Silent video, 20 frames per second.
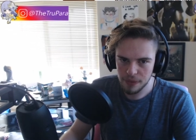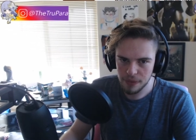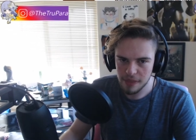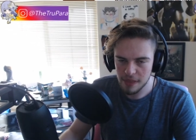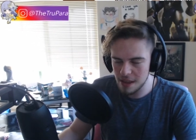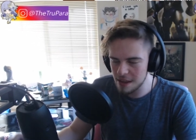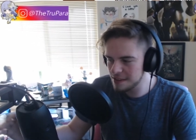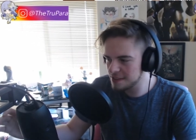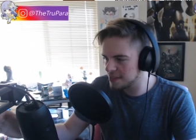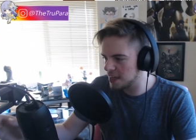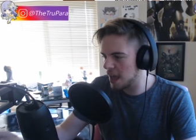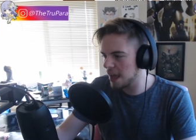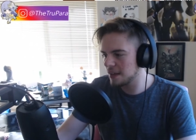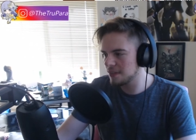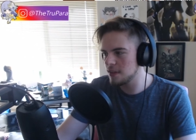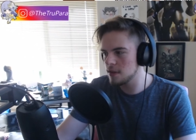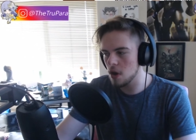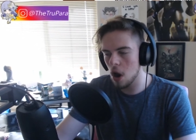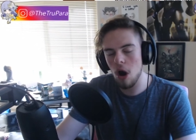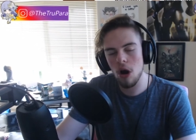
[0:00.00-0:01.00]
This
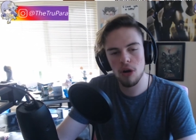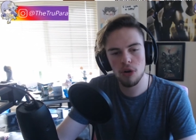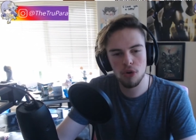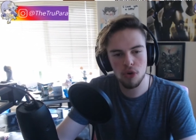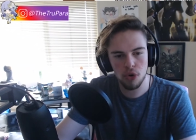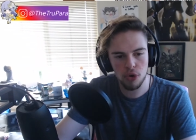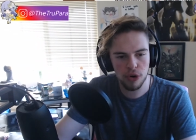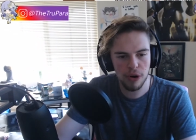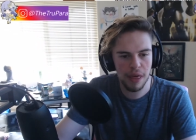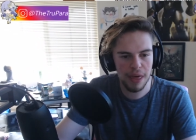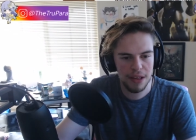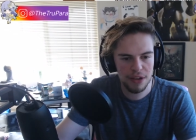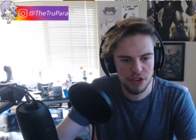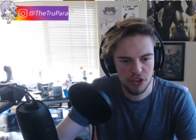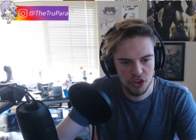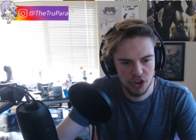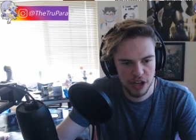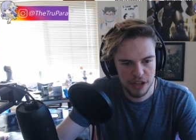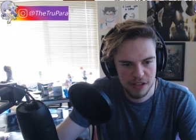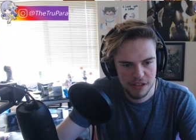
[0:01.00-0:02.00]
article is
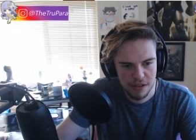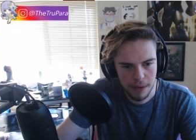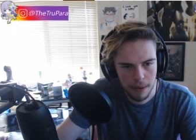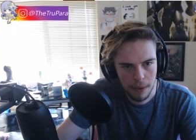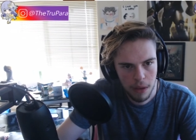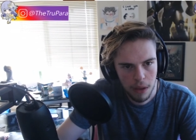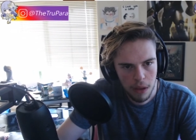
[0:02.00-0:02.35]
just